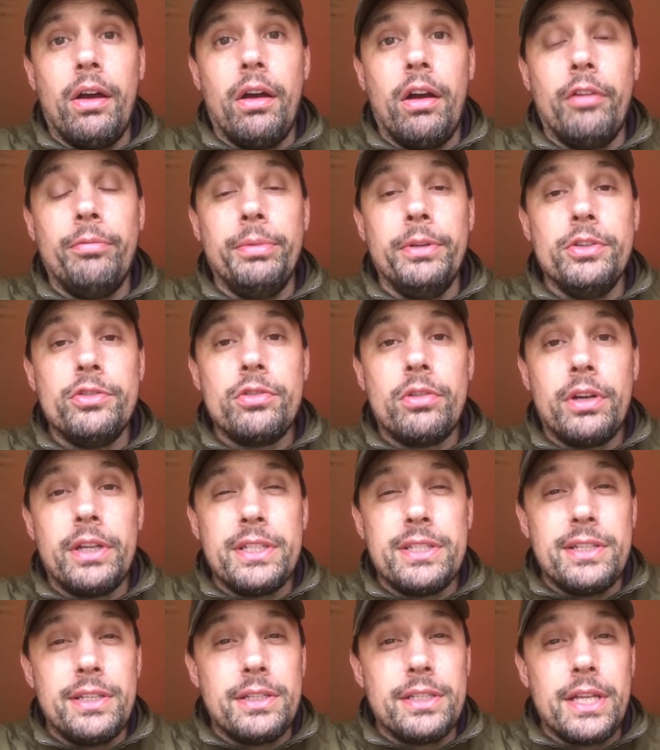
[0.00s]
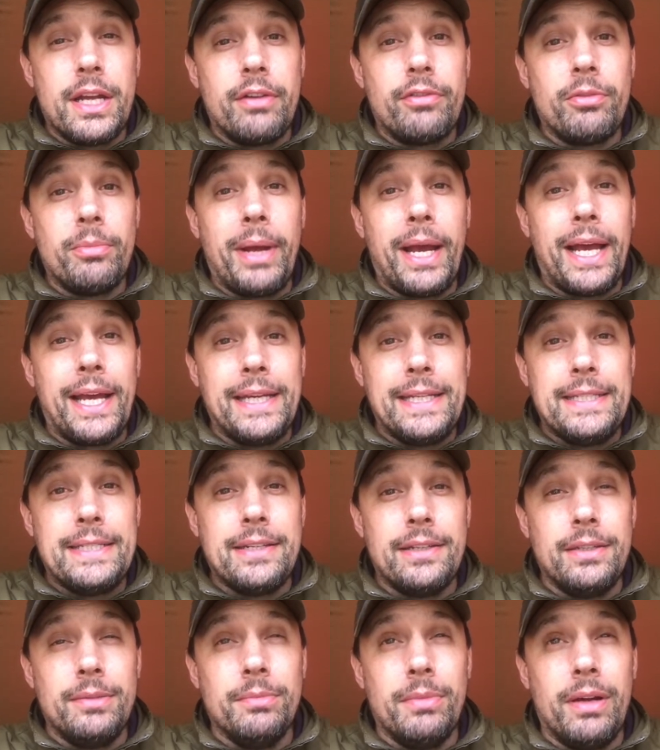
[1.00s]
I've been trying zigs now for about
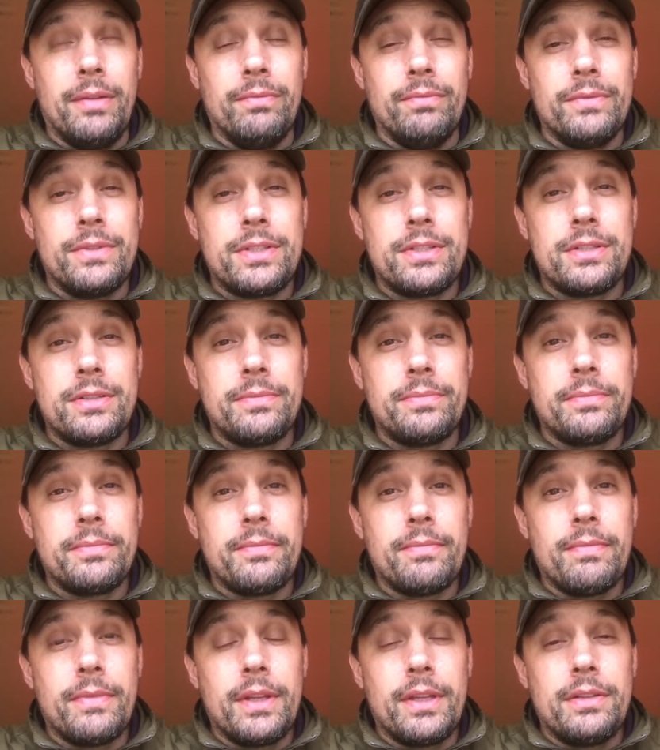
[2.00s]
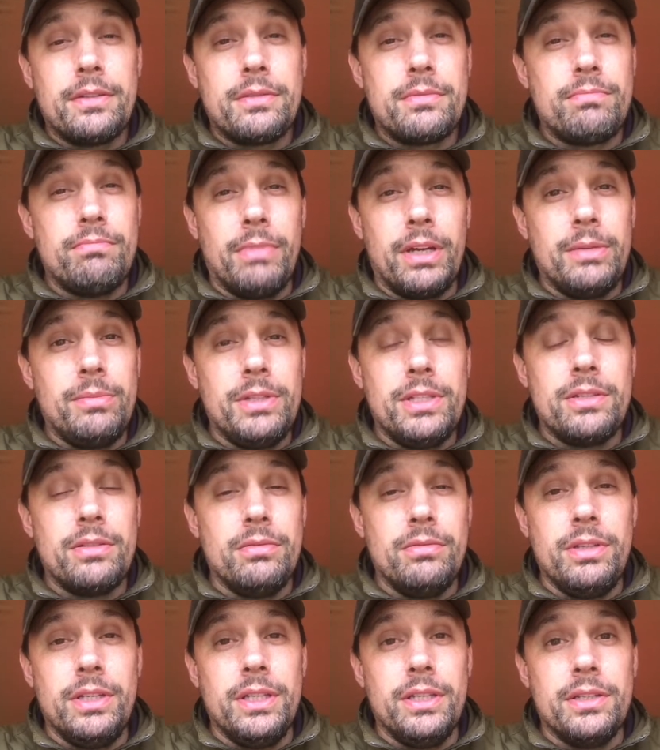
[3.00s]
18 months, maybe 2
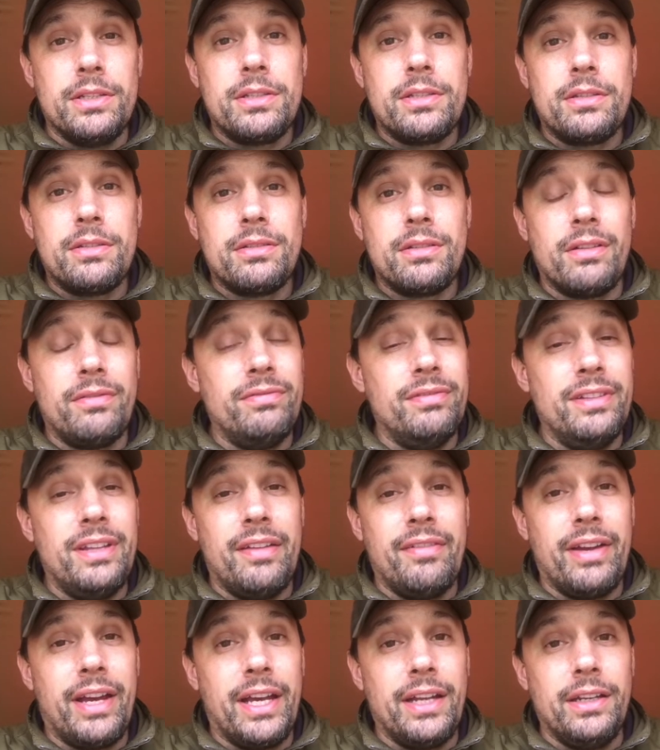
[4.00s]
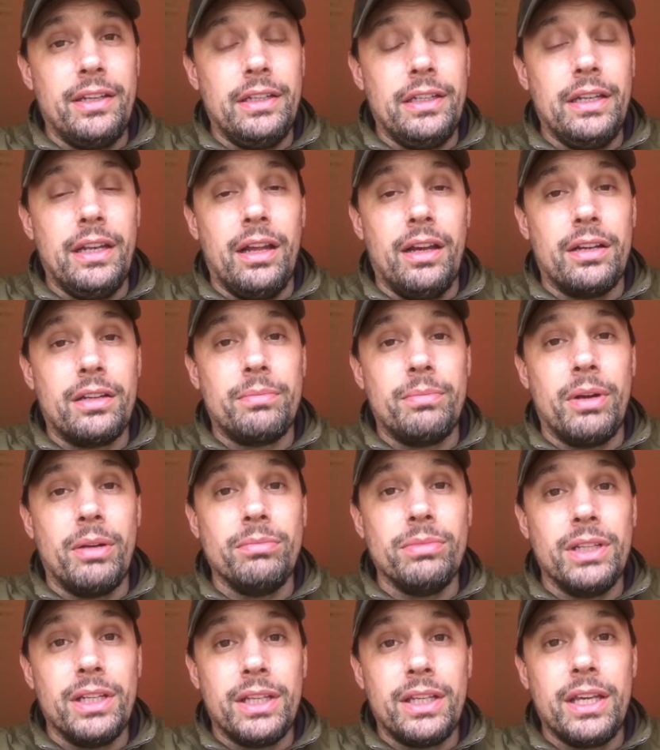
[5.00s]
years. I've never had any luck, but
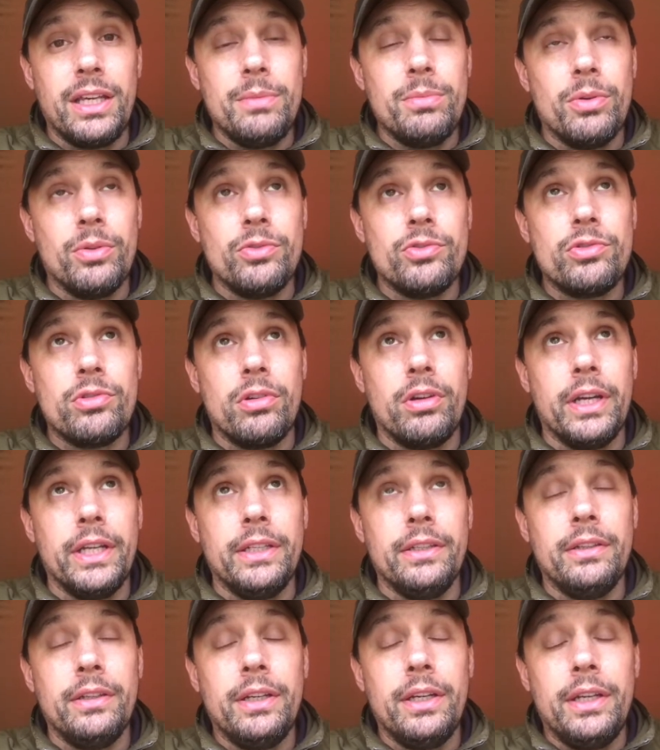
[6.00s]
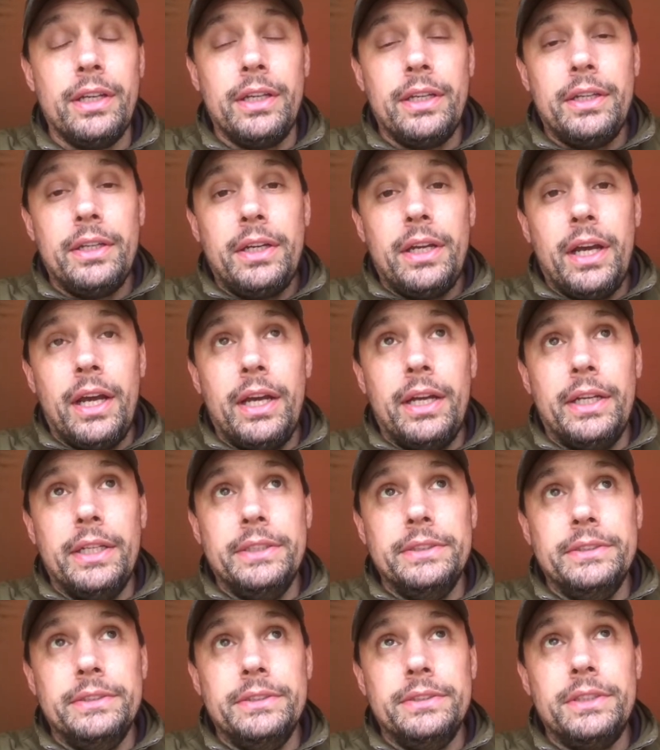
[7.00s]
I'm going to keep on trying.
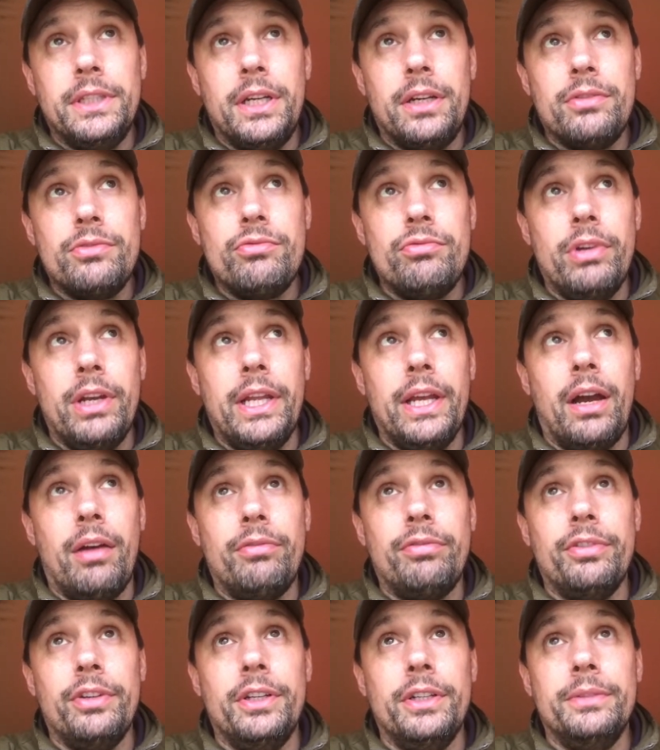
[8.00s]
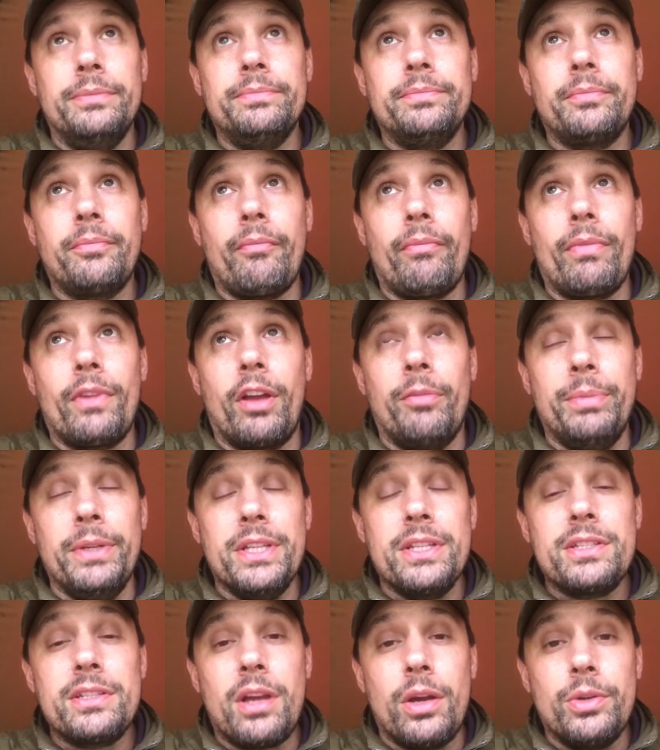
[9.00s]
And I was really up for, I've
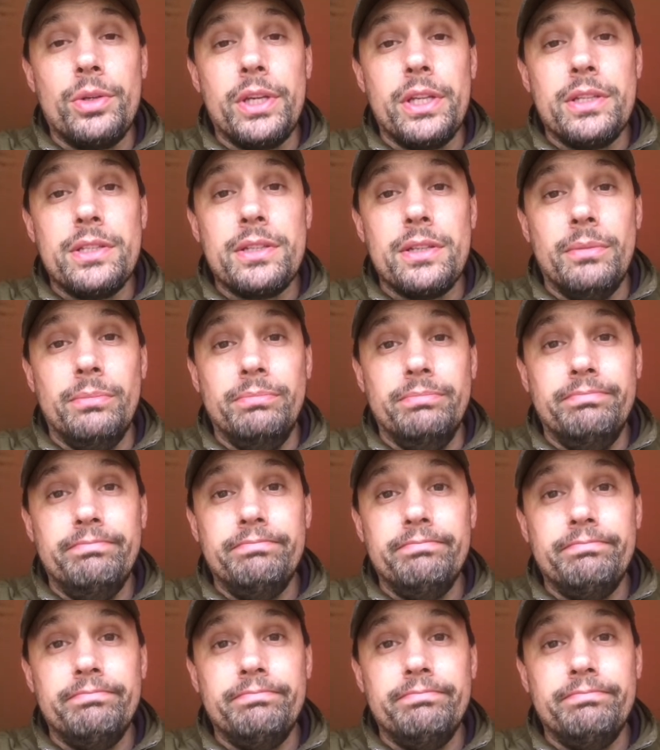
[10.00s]
been soaking some